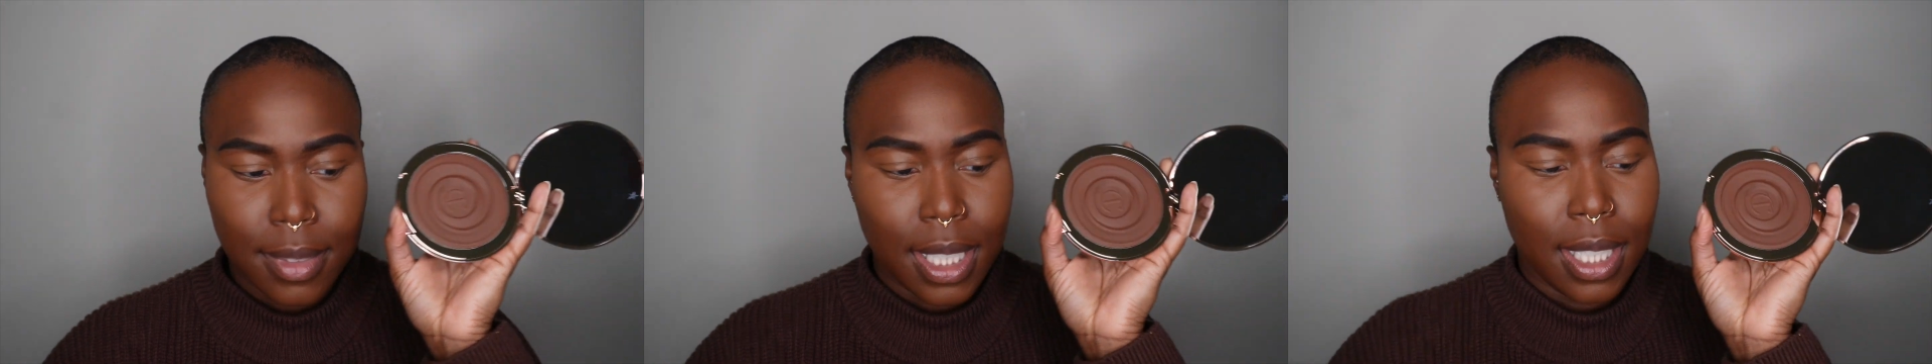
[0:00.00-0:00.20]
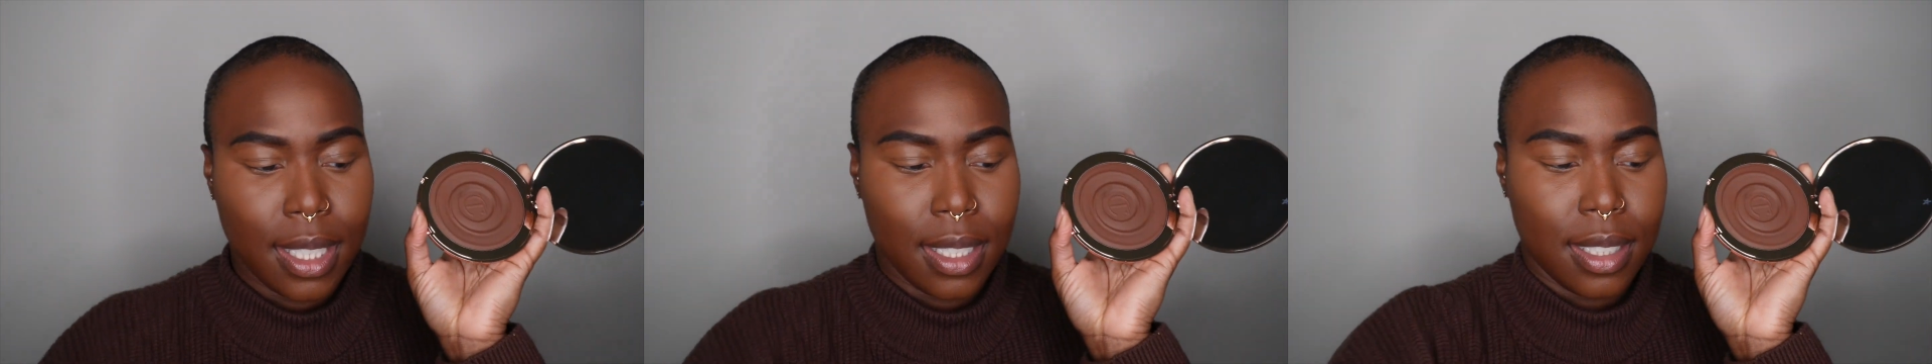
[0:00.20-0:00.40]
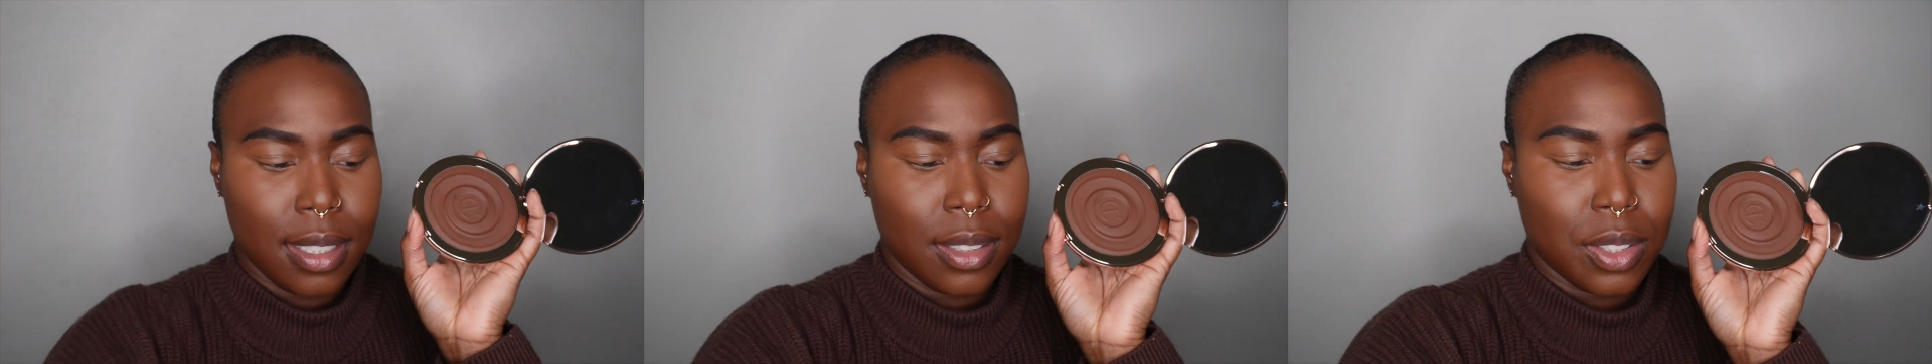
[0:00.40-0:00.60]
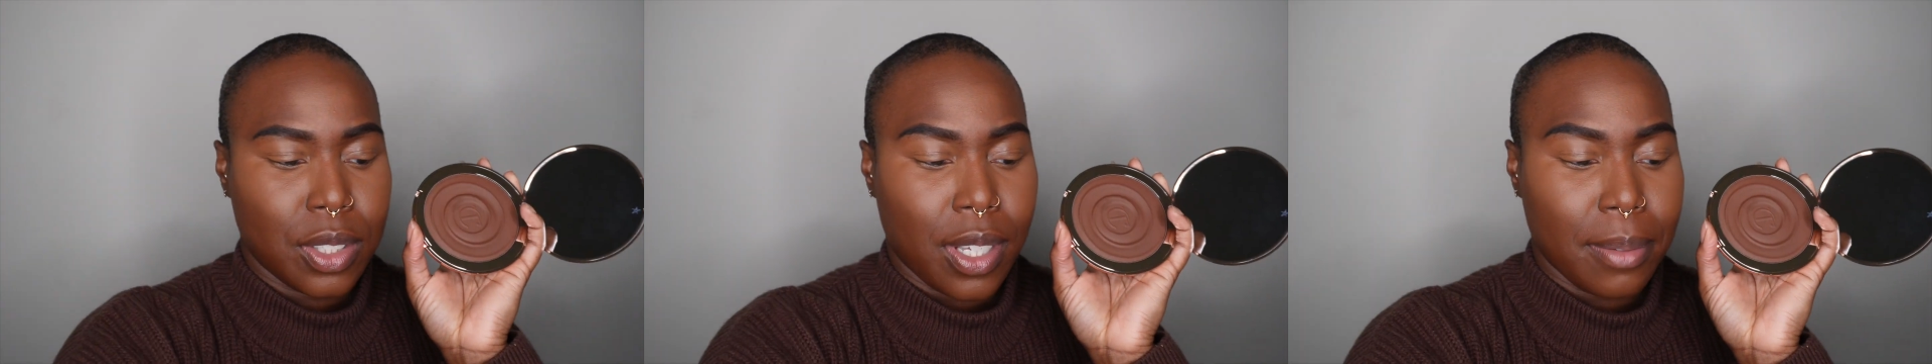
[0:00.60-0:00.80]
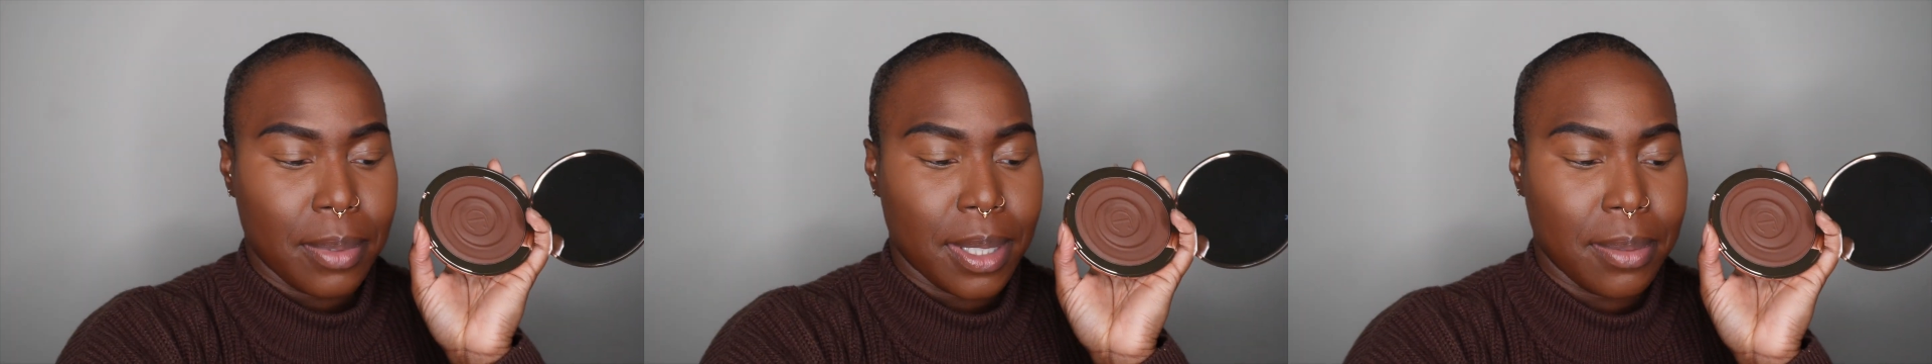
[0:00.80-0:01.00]
And
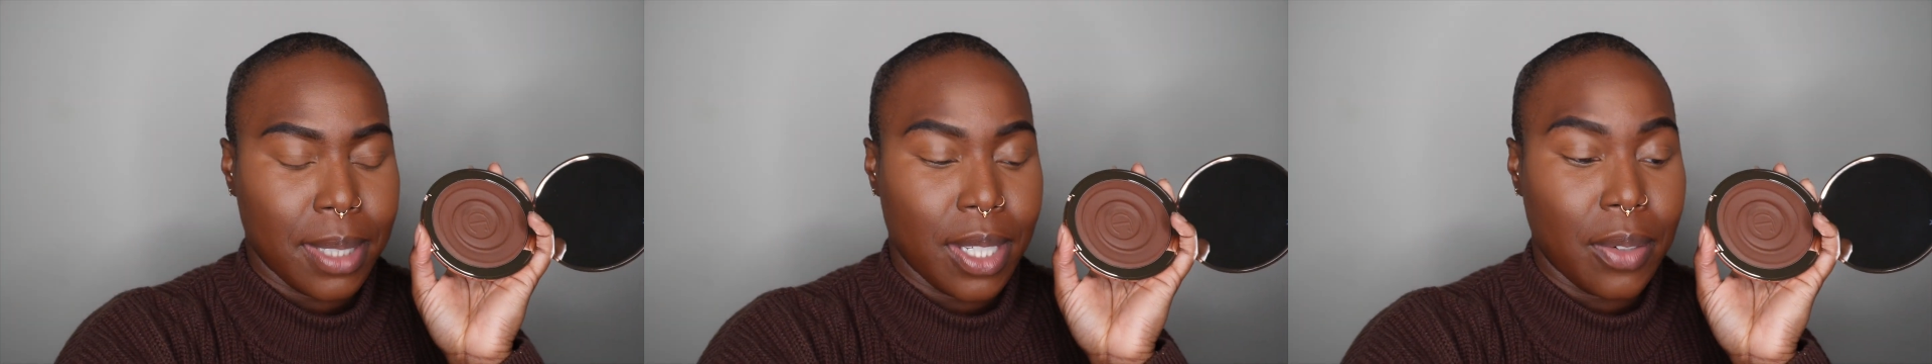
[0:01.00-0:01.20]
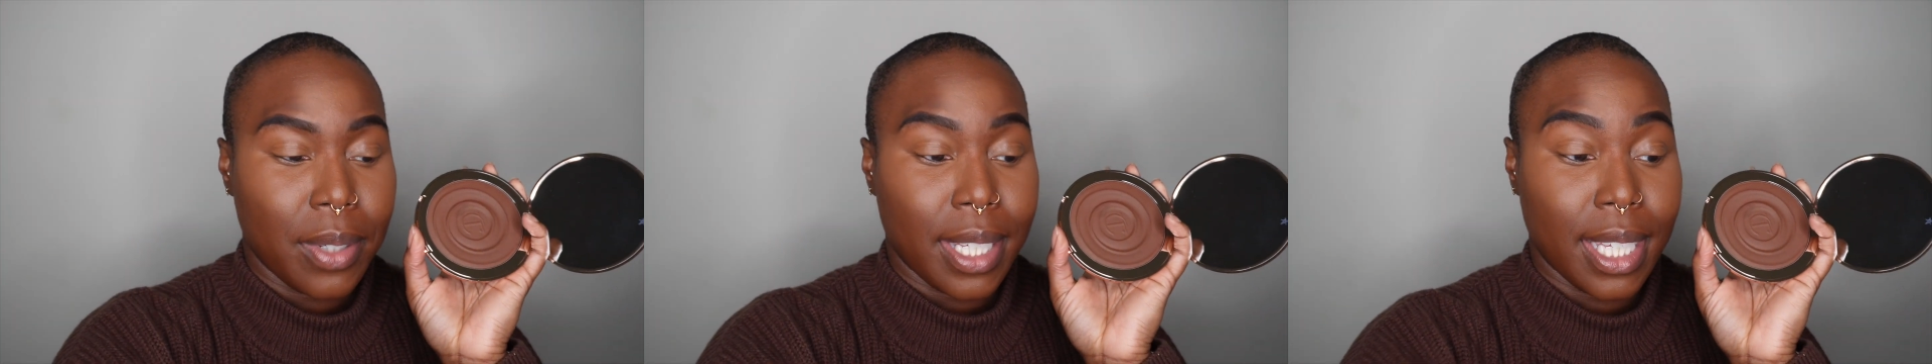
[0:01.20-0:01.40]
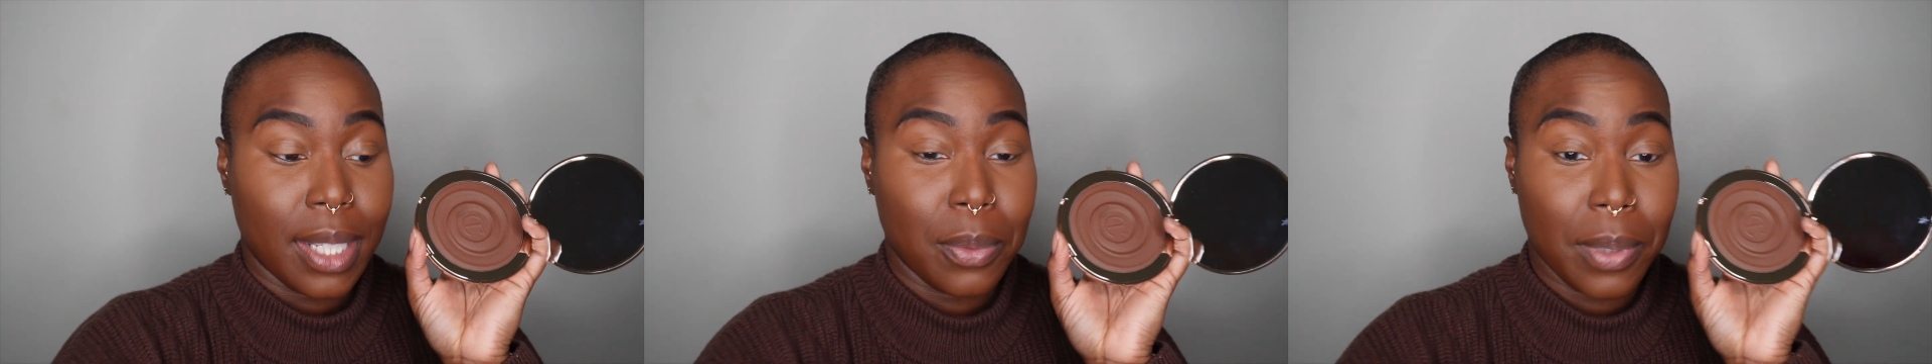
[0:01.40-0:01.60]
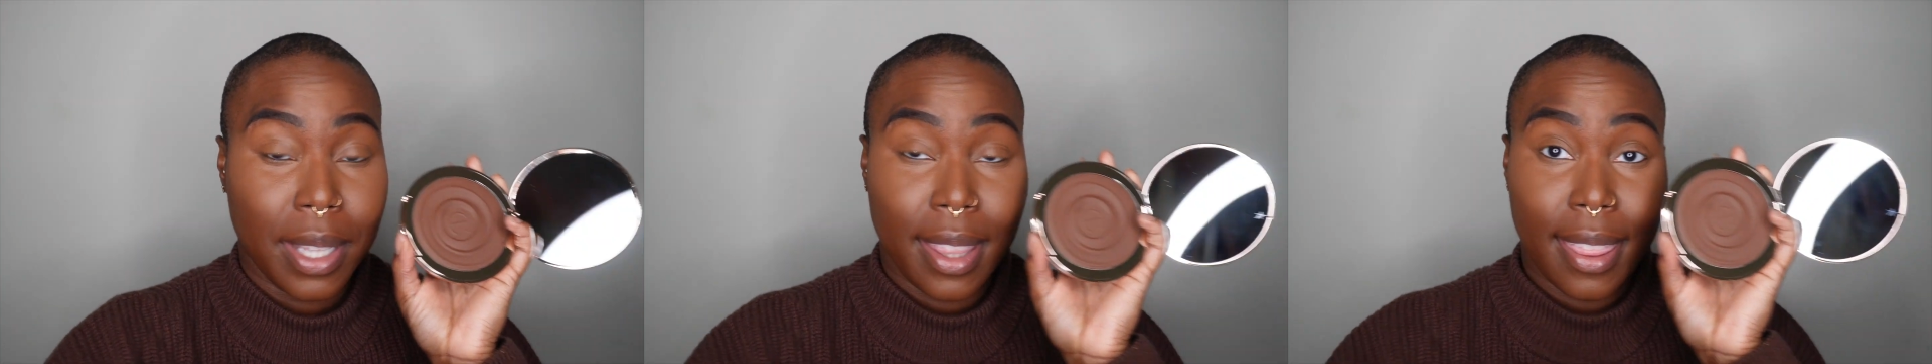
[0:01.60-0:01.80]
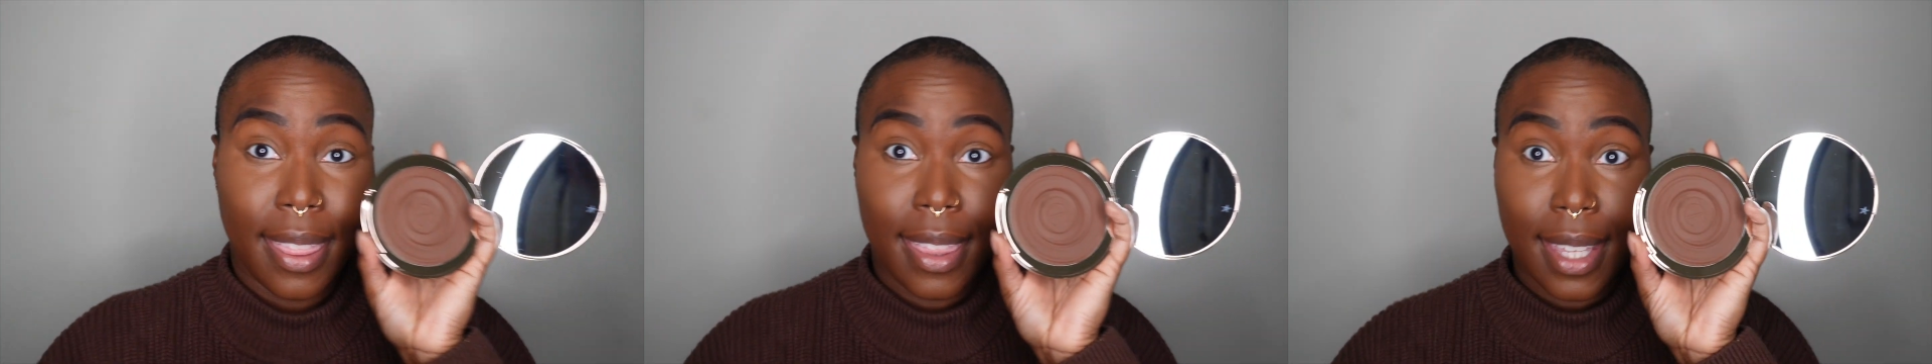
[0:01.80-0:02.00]
so I'm gonna be going in
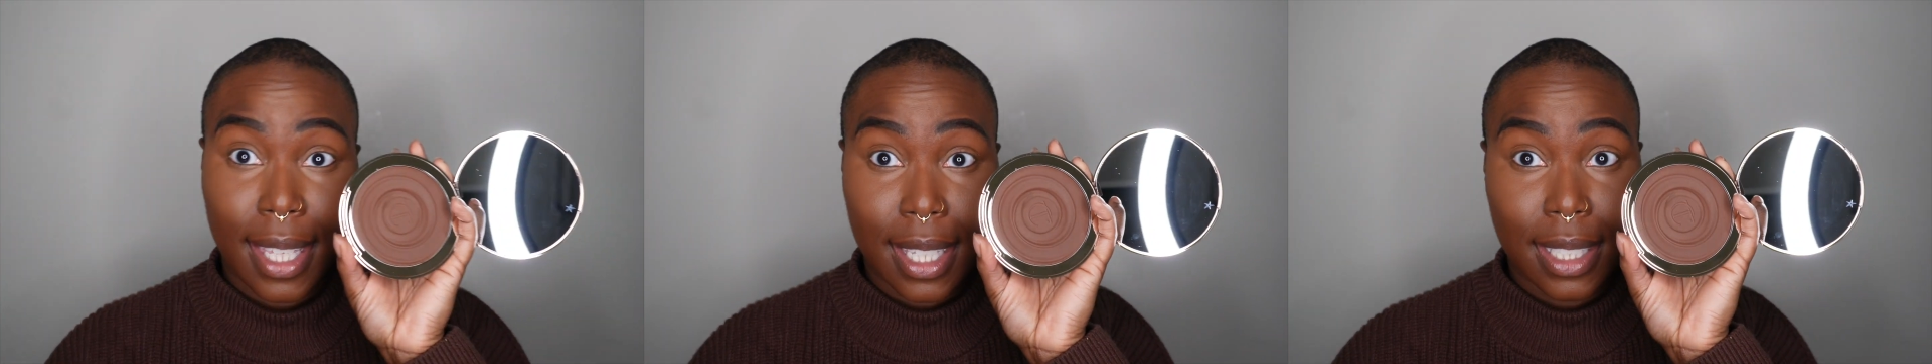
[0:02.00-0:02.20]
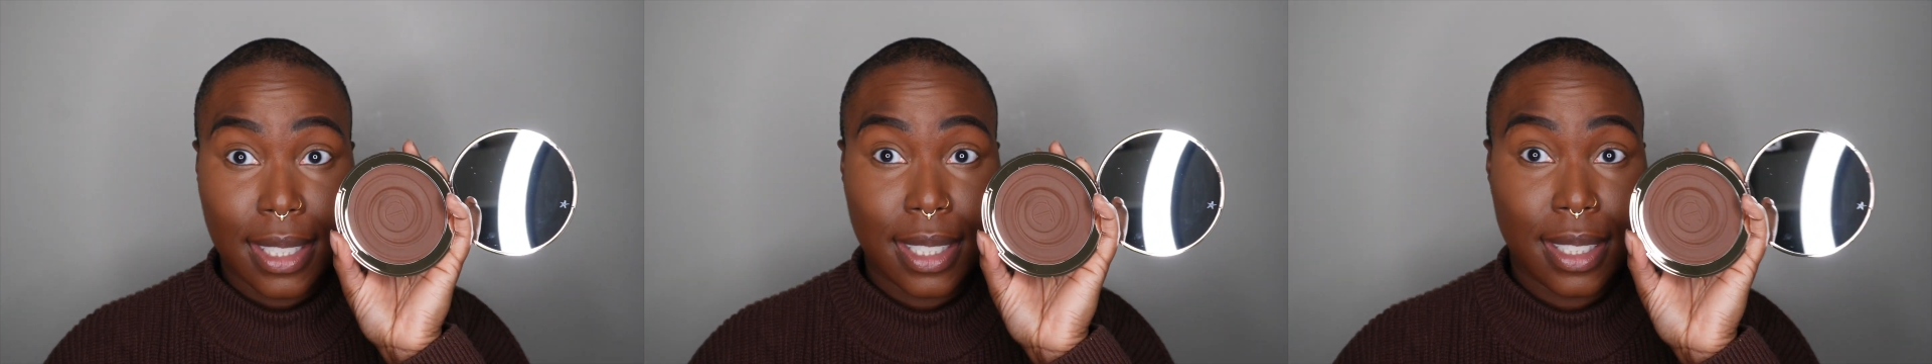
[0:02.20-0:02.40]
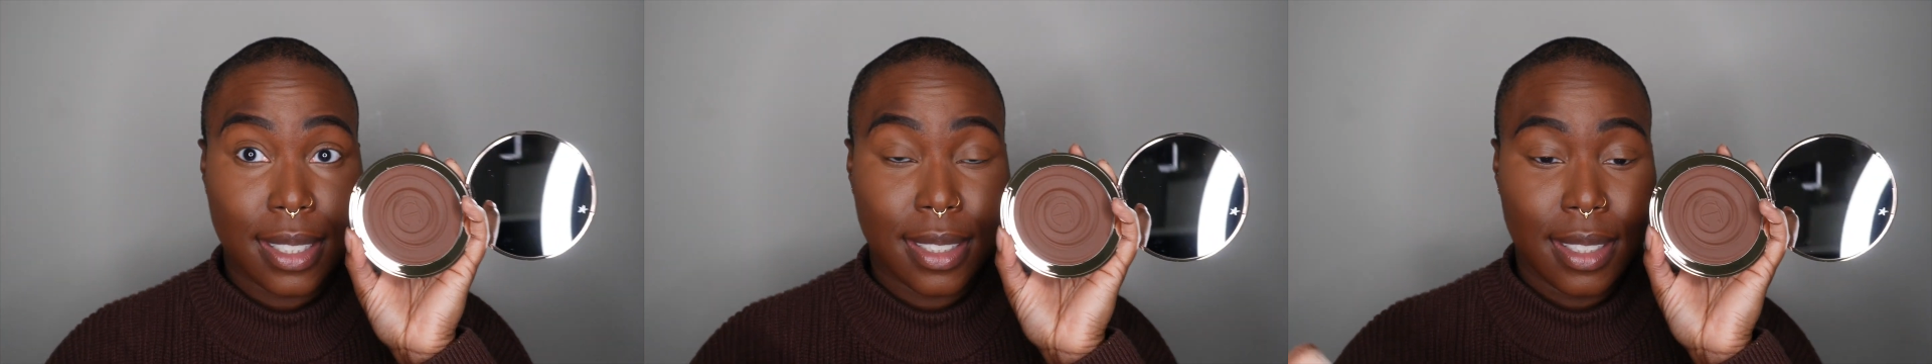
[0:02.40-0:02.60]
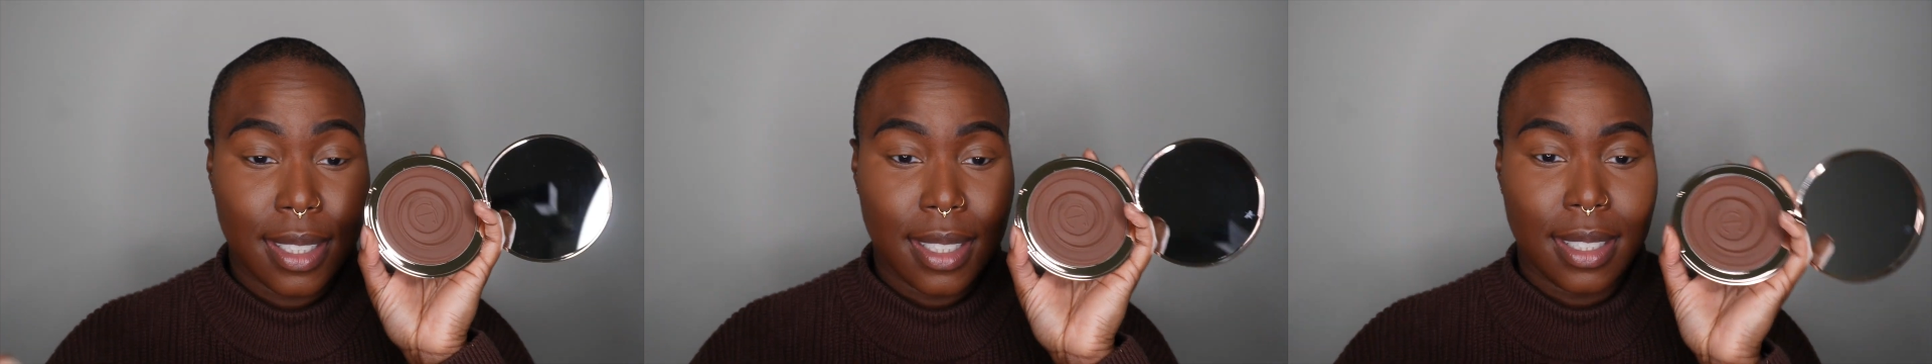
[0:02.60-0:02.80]
with this